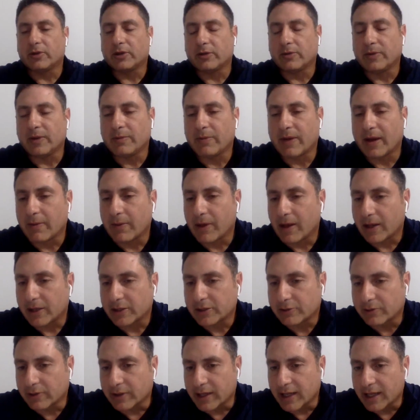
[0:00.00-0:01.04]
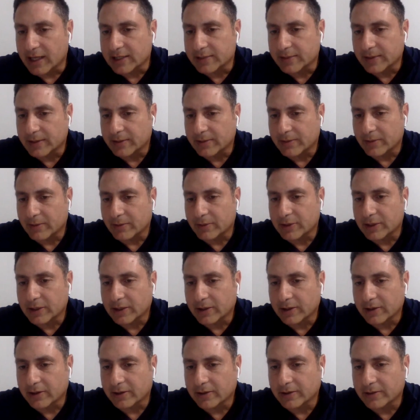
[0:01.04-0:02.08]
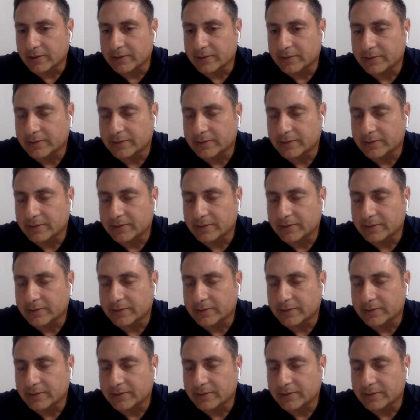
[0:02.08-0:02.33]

you what you mean by biological enhancement in particular?